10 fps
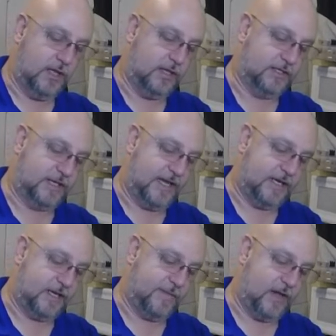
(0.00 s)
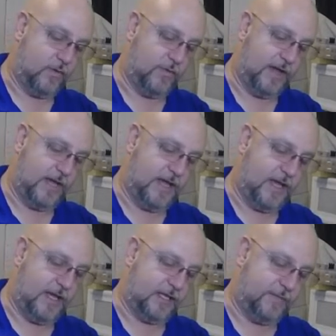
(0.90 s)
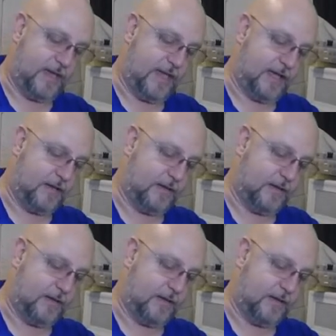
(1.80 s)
because I had to come out way at the back,